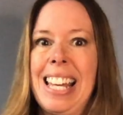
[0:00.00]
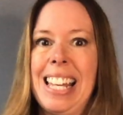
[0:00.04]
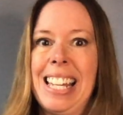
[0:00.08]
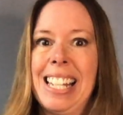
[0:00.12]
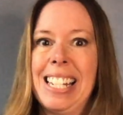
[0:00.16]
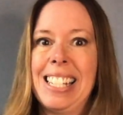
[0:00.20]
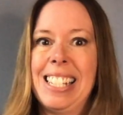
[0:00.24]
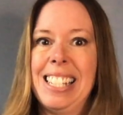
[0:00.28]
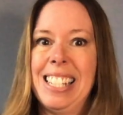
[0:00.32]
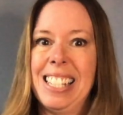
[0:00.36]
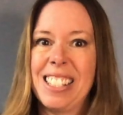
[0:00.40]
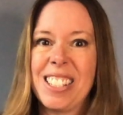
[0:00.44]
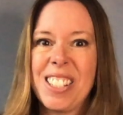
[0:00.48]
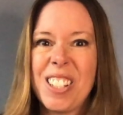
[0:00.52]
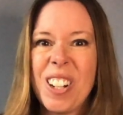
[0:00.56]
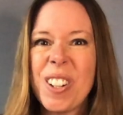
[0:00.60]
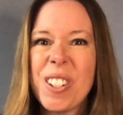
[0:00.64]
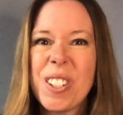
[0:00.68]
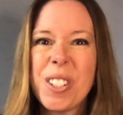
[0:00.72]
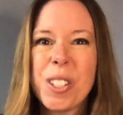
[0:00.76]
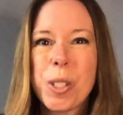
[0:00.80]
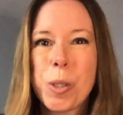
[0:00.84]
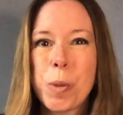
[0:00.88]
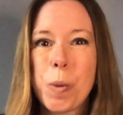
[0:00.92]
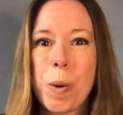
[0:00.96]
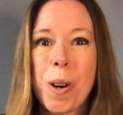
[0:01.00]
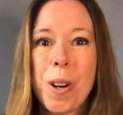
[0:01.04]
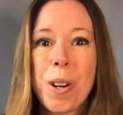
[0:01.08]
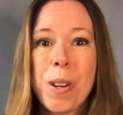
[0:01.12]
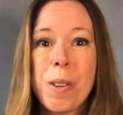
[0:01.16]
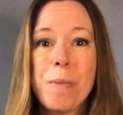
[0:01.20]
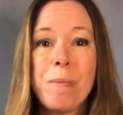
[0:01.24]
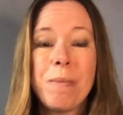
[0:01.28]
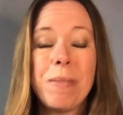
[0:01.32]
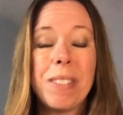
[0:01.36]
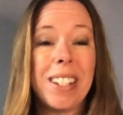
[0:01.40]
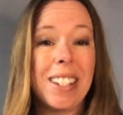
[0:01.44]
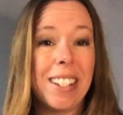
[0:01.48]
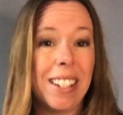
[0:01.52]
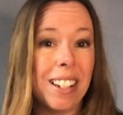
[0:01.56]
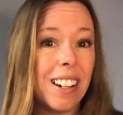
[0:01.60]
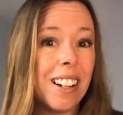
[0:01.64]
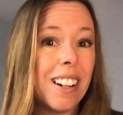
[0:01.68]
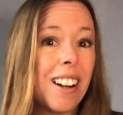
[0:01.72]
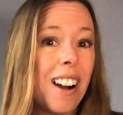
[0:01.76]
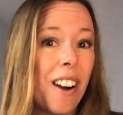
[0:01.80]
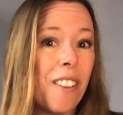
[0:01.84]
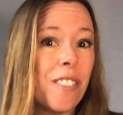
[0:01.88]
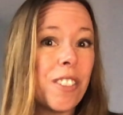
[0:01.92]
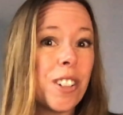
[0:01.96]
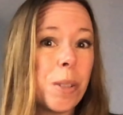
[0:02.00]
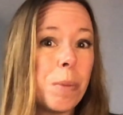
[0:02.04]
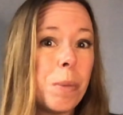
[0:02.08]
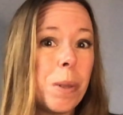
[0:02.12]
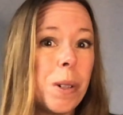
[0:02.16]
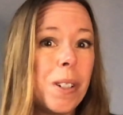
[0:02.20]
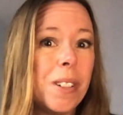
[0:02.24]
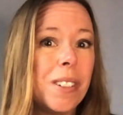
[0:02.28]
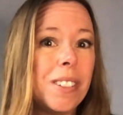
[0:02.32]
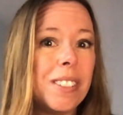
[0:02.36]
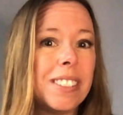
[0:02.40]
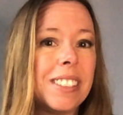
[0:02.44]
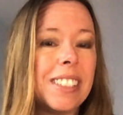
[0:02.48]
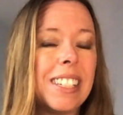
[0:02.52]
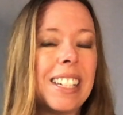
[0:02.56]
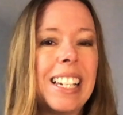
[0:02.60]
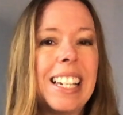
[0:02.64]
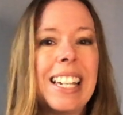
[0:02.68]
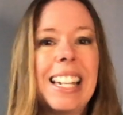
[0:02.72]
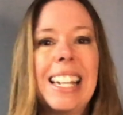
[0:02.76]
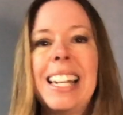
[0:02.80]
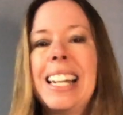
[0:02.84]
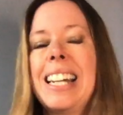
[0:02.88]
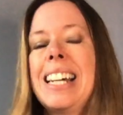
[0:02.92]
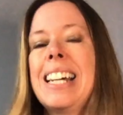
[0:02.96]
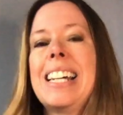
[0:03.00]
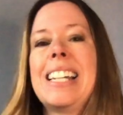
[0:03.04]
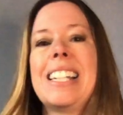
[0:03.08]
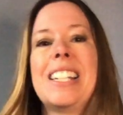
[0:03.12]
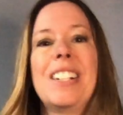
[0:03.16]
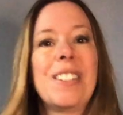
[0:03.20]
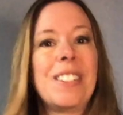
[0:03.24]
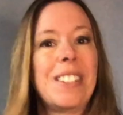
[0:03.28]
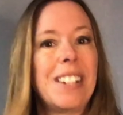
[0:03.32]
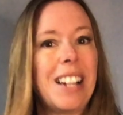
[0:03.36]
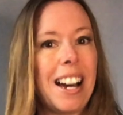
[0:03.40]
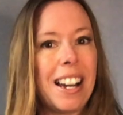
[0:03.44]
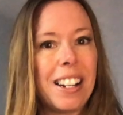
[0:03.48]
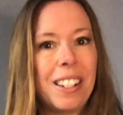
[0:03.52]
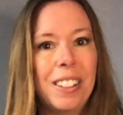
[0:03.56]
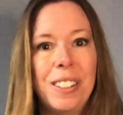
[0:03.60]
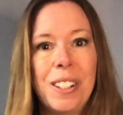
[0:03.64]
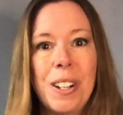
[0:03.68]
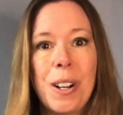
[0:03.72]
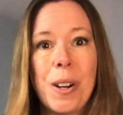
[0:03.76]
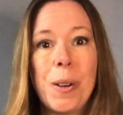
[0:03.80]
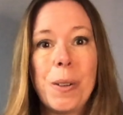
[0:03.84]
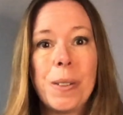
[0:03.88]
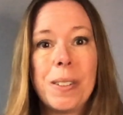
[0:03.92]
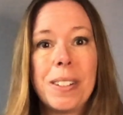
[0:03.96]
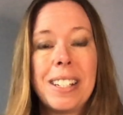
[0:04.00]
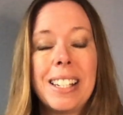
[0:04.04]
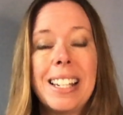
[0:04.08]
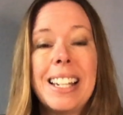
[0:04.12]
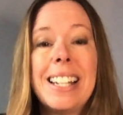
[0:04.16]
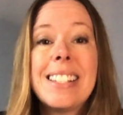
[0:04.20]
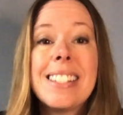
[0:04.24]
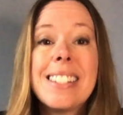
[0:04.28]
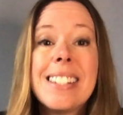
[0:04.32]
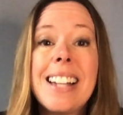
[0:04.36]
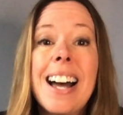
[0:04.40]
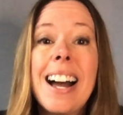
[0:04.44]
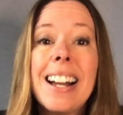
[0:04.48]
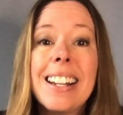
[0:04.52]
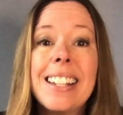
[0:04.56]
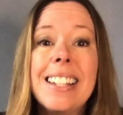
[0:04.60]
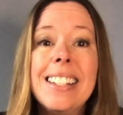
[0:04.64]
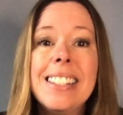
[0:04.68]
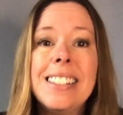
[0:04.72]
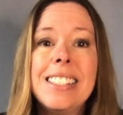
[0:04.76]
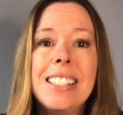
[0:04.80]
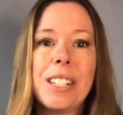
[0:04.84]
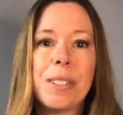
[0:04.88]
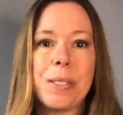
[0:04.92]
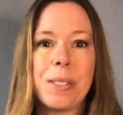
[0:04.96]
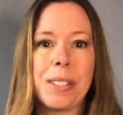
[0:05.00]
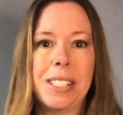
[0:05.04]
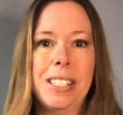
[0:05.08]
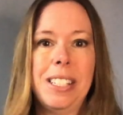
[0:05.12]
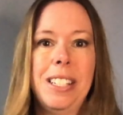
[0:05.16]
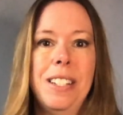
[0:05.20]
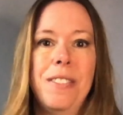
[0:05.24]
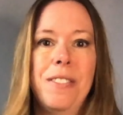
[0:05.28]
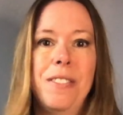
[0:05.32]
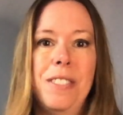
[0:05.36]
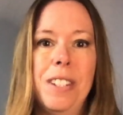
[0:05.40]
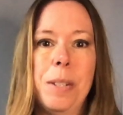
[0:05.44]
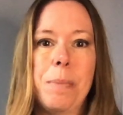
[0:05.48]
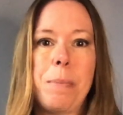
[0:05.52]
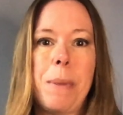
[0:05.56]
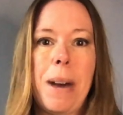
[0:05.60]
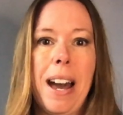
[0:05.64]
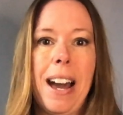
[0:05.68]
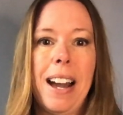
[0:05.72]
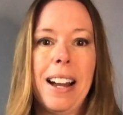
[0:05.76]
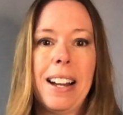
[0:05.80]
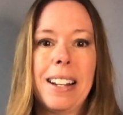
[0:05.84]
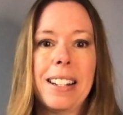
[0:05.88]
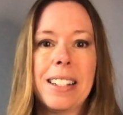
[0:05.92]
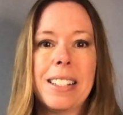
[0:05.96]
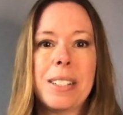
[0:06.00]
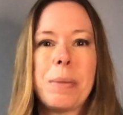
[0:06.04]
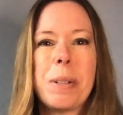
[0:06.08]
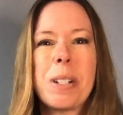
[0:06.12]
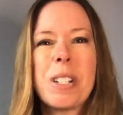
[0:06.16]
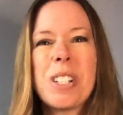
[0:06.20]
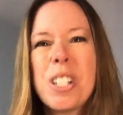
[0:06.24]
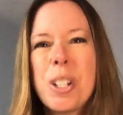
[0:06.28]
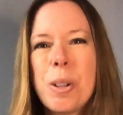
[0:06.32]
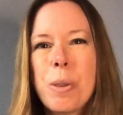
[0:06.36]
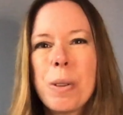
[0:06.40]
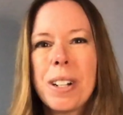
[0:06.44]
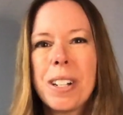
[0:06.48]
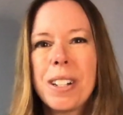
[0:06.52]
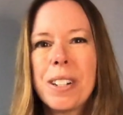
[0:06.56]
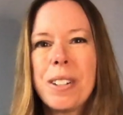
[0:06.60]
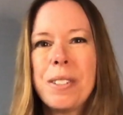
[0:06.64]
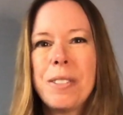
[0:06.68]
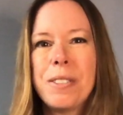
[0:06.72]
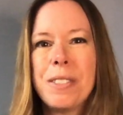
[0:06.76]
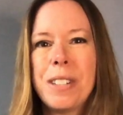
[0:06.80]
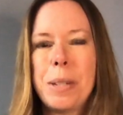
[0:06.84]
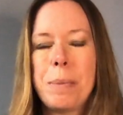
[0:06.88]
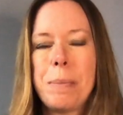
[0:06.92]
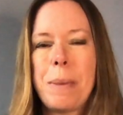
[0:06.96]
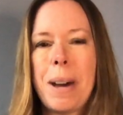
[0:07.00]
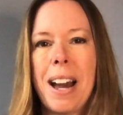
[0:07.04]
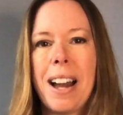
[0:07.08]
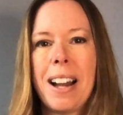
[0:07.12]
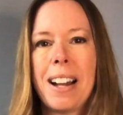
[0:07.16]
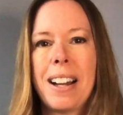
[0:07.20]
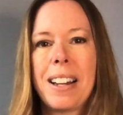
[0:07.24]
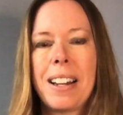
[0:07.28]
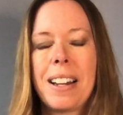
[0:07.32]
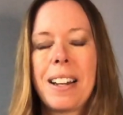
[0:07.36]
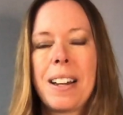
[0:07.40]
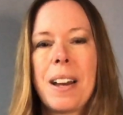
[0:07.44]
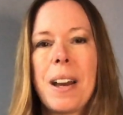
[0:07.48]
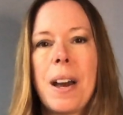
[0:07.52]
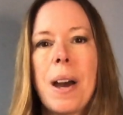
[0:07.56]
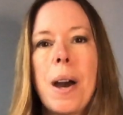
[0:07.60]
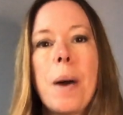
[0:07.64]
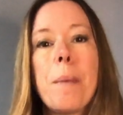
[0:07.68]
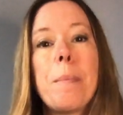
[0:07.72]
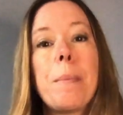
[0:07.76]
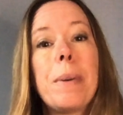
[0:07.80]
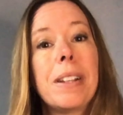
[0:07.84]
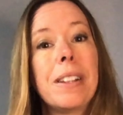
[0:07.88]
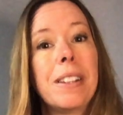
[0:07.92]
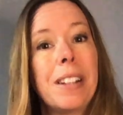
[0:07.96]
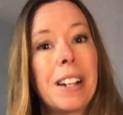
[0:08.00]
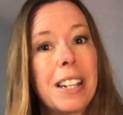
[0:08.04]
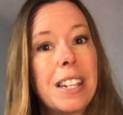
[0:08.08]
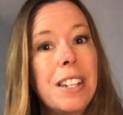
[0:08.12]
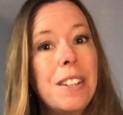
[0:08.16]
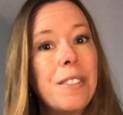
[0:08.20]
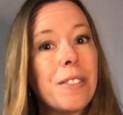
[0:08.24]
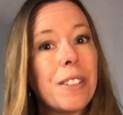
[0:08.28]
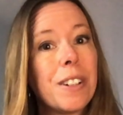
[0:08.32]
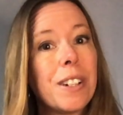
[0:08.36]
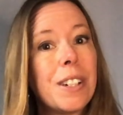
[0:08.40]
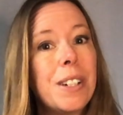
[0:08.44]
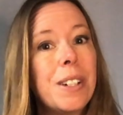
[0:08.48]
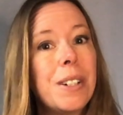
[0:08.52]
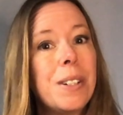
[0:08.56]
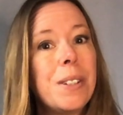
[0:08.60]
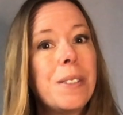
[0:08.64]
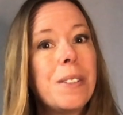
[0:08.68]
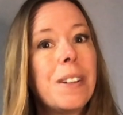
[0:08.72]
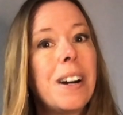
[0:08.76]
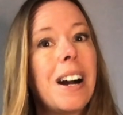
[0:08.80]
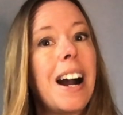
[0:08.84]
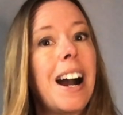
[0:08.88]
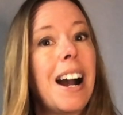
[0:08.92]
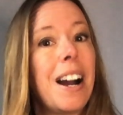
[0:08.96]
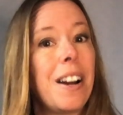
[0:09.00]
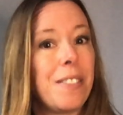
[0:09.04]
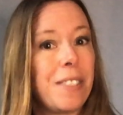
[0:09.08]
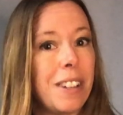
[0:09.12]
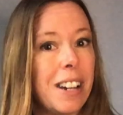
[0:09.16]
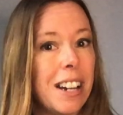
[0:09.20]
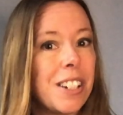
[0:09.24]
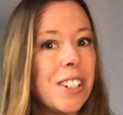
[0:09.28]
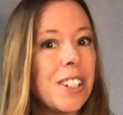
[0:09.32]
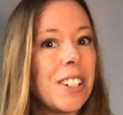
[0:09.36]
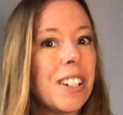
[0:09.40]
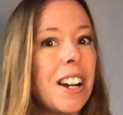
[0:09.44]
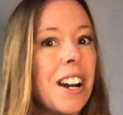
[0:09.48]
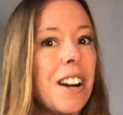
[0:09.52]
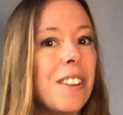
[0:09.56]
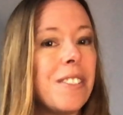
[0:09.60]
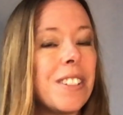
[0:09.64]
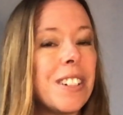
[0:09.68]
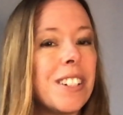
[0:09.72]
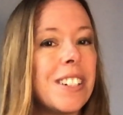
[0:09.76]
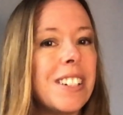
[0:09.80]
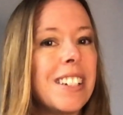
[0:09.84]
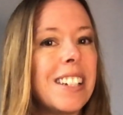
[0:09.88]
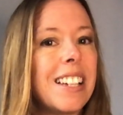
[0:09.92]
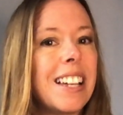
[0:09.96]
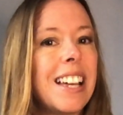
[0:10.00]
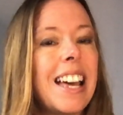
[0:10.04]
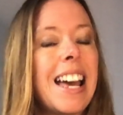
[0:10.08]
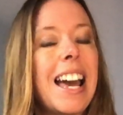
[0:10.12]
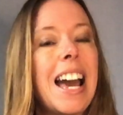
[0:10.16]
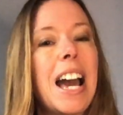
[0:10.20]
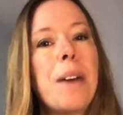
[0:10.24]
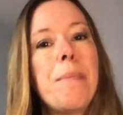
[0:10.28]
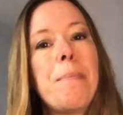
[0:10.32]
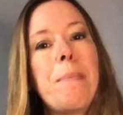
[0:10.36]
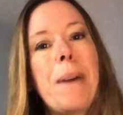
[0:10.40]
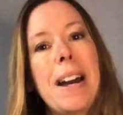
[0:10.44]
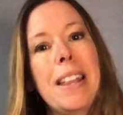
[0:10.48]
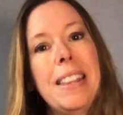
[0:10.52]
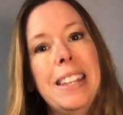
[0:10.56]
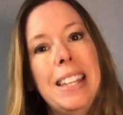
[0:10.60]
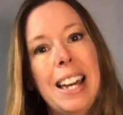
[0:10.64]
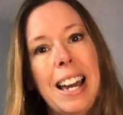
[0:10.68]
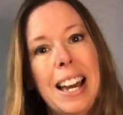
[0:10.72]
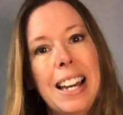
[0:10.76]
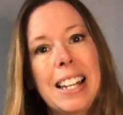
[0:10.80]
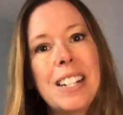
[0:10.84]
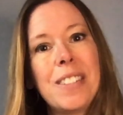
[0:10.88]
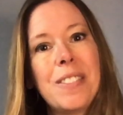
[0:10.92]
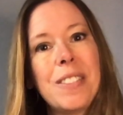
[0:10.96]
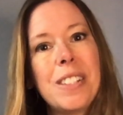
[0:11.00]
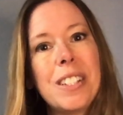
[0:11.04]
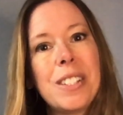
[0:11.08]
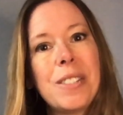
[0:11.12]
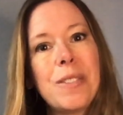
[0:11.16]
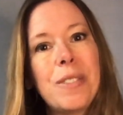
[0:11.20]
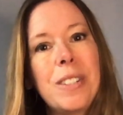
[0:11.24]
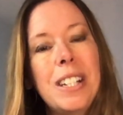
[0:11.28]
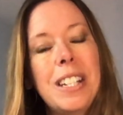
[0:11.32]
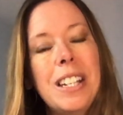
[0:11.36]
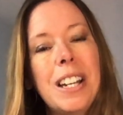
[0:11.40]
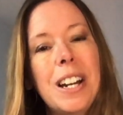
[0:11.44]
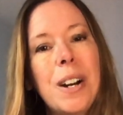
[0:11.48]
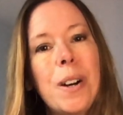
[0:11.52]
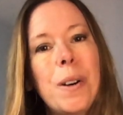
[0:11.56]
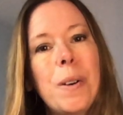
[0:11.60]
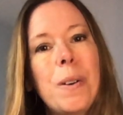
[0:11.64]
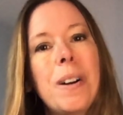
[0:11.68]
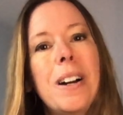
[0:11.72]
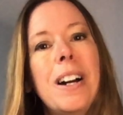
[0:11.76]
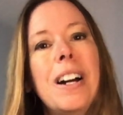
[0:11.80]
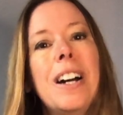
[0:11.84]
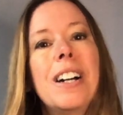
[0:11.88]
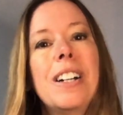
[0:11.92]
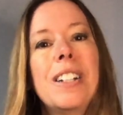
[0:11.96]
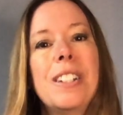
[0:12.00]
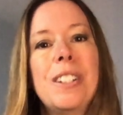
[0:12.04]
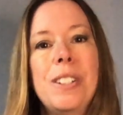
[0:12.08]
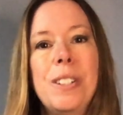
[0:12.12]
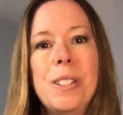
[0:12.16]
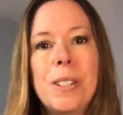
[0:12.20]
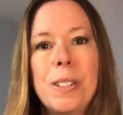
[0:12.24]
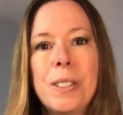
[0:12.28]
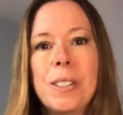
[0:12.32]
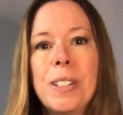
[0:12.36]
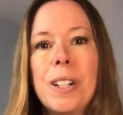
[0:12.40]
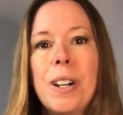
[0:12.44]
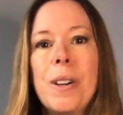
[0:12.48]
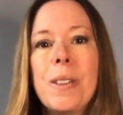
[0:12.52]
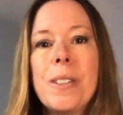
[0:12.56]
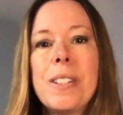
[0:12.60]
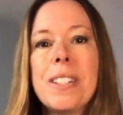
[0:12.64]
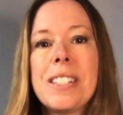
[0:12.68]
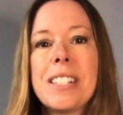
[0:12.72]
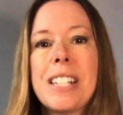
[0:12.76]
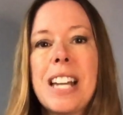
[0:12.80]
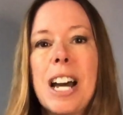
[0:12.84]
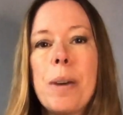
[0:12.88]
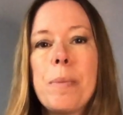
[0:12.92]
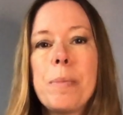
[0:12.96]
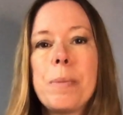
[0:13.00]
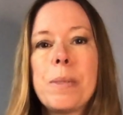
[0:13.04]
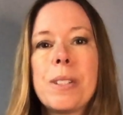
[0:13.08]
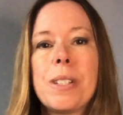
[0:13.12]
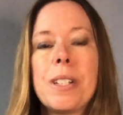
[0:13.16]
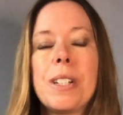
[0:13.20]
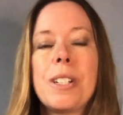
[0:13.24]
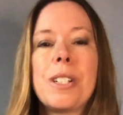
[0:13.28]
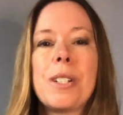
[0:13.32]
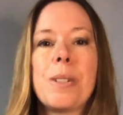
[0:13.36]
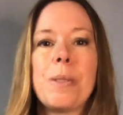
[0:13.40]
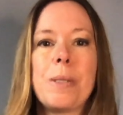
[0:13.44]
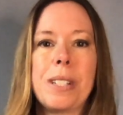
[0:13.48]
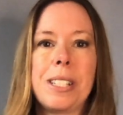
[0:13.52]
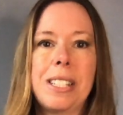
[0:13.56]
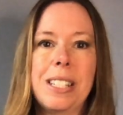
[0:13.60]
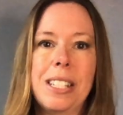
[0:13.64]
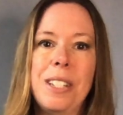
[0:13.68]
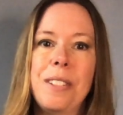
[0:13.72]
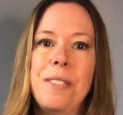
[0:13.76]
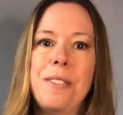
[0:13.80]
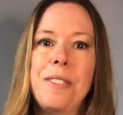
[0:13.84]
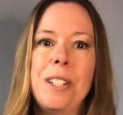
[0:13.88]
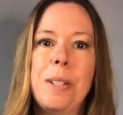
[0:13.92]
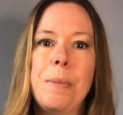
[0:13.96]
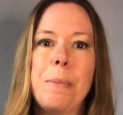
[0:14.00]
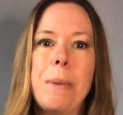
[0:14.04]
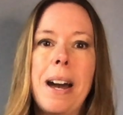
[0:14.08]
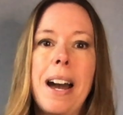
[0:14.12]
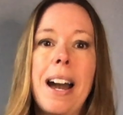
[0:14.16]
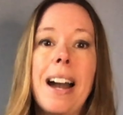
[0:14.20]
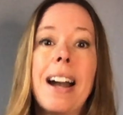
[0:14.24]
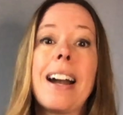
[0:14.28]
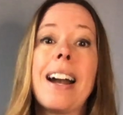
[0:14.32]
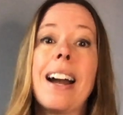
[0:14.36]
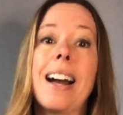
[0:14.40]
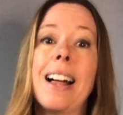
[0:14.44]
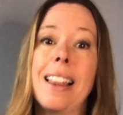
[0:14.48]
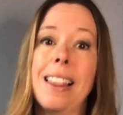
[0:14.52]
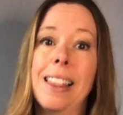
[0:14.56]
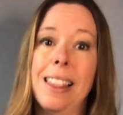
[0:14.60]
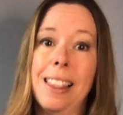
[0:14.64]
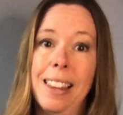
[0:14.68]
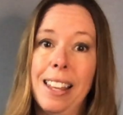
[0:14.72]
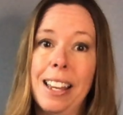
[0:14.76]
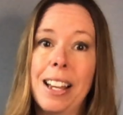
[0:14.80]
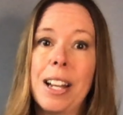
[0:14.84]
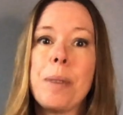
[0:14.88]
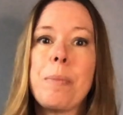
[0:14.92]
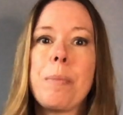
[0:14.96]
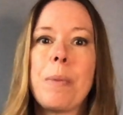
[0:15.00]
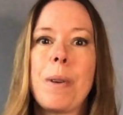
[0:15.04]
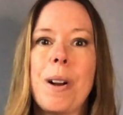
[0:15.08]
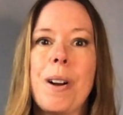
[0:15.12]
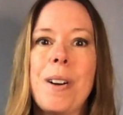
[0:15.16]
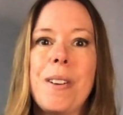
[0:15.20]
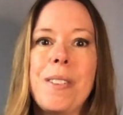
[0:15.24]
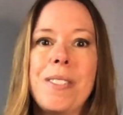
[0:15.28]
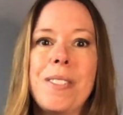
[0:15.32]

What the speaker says: Do you start to squirm and get uncomfortable? You're not alone. It's not easy to receive feedback, especially critical feedback. But lucky for you, I've got you covered, and by the end of this video, you'll know the steps to receive feedback like a pro.